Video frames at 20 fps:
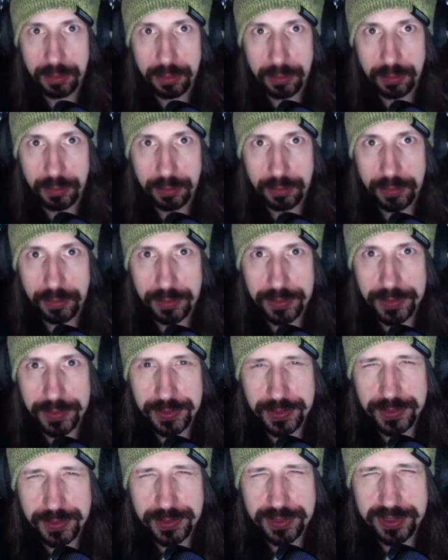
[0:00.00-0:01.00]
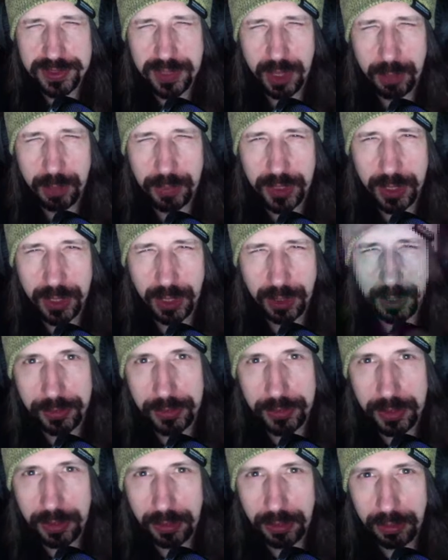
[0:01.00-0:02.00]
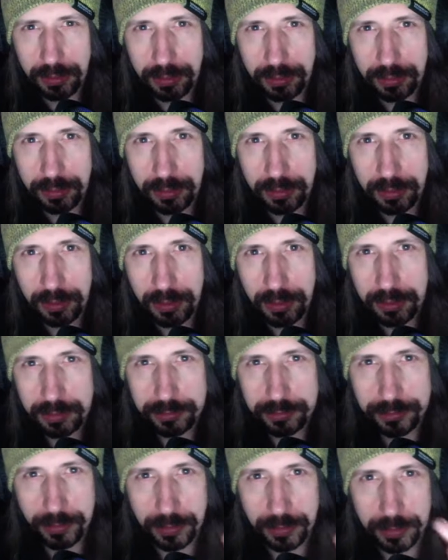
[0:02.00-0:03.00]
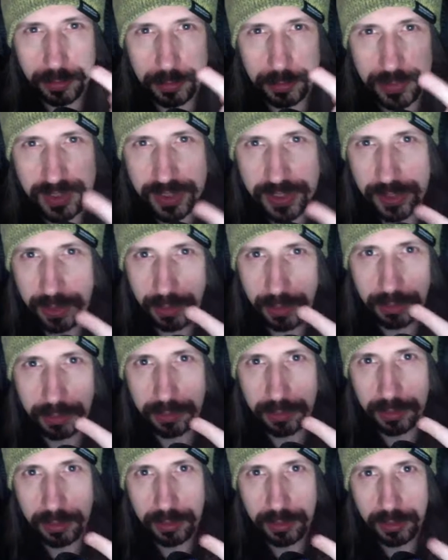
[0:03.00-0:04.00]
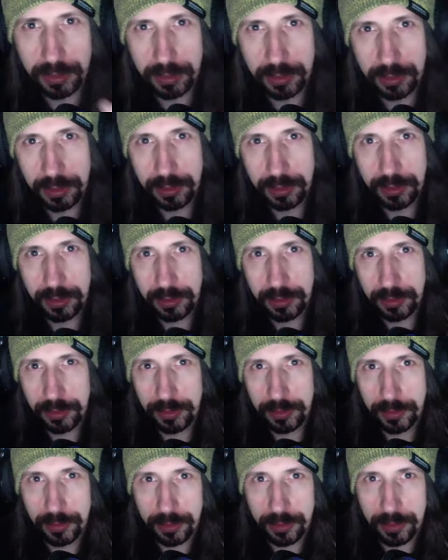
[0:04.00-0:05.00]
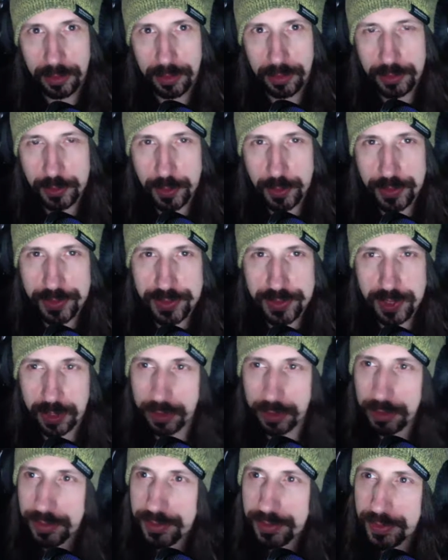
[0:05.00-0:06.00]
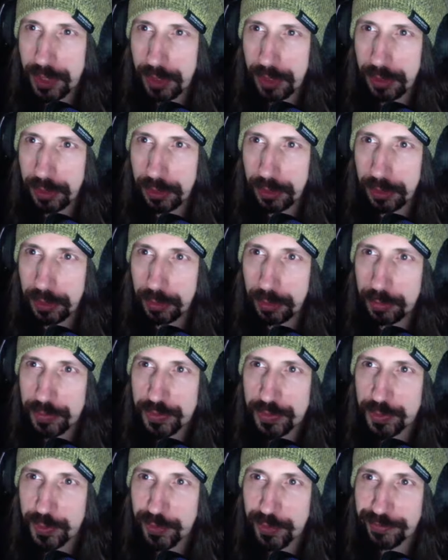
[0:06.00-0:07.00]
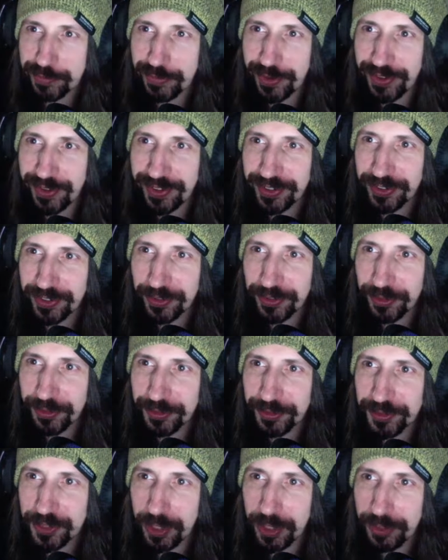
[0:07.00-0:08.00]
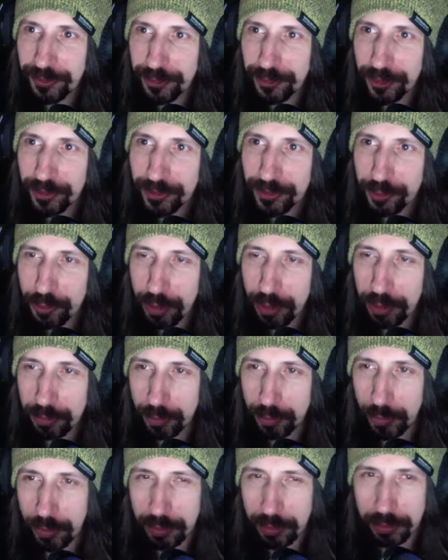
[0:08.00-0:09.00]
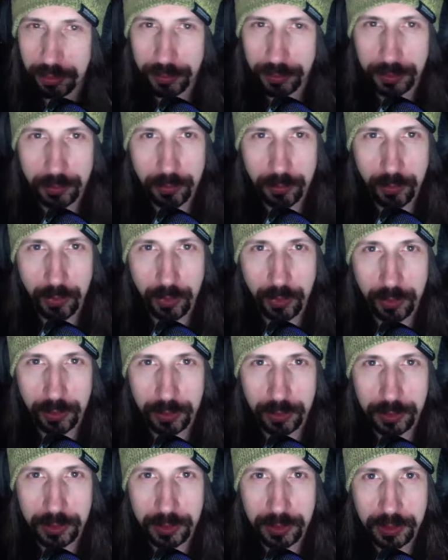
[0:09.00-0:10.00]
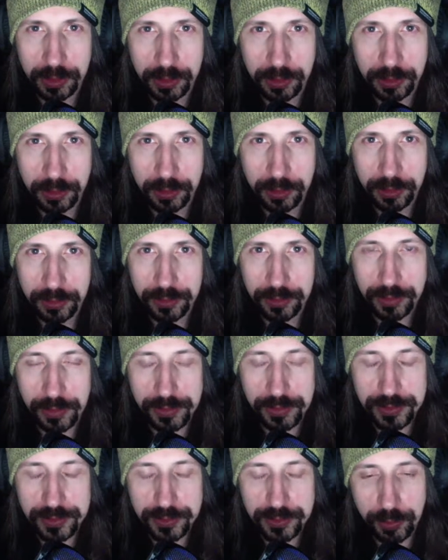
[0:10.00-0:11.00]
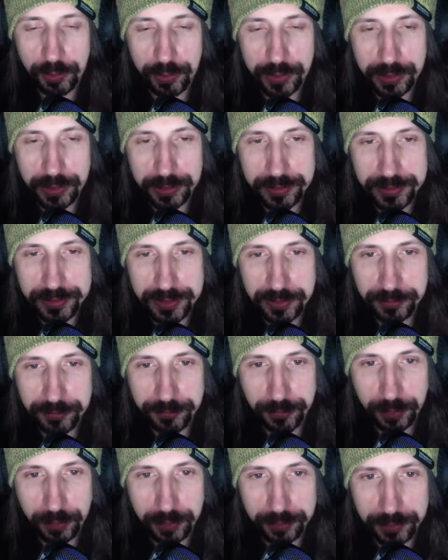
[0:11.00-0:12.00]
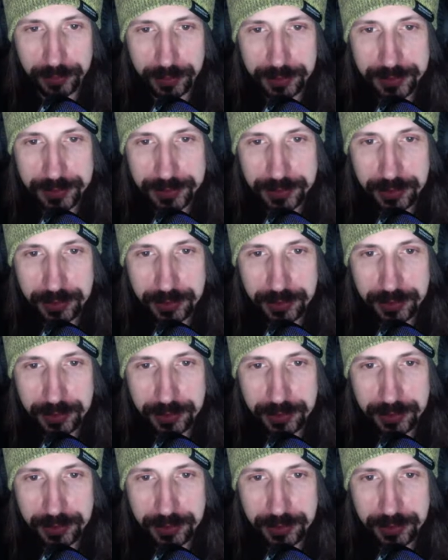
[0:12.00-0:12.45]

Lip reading: This is Insomniac Theatre, Volume 2. As we're stuck inside our hums, we find our attention drawn more and more to the screens in front of us.